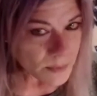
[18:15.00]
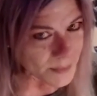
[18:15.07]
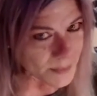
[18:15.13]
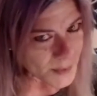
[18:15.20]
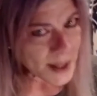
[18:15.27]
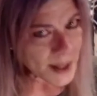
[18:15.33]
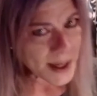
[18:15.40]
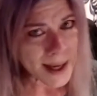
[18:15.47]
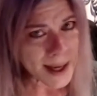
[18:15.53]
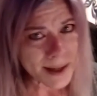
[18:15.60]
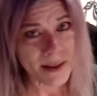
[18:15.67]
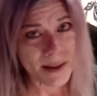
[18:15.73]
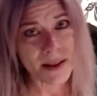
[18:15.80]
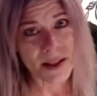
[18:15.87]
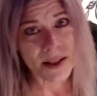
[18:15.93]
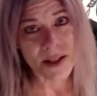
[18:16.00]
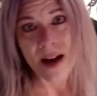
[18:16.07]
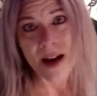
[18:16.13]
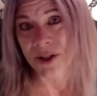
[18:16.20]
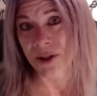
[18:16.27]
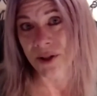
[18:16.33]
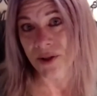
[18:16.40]
kind of think the
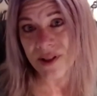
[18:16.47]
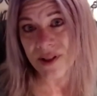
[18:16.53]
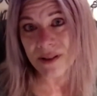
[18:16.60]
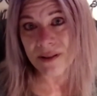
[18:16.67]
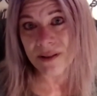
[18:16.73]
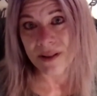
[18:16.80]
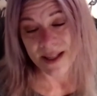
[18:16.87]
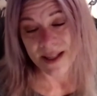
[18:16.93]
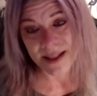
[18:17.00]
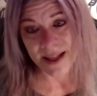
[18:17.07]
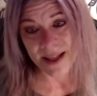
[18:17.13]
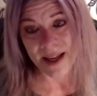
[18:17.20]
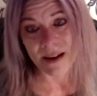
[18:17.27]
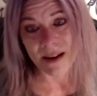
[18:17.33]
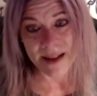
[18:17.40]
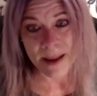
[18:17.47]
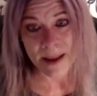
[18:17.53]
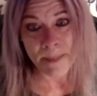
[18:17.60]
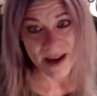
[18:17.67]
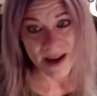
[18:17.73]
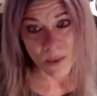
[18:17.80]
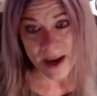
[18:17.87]
doctors need to get on that
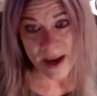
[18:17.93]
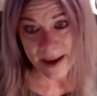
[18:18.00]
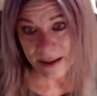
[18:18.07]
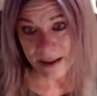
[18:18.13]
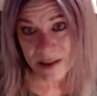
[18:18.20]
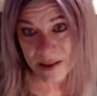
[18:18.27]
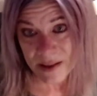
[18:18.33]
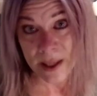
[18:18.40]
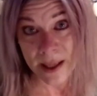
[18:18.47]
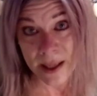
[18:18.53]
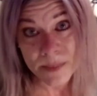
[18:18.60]
bandwagon as well.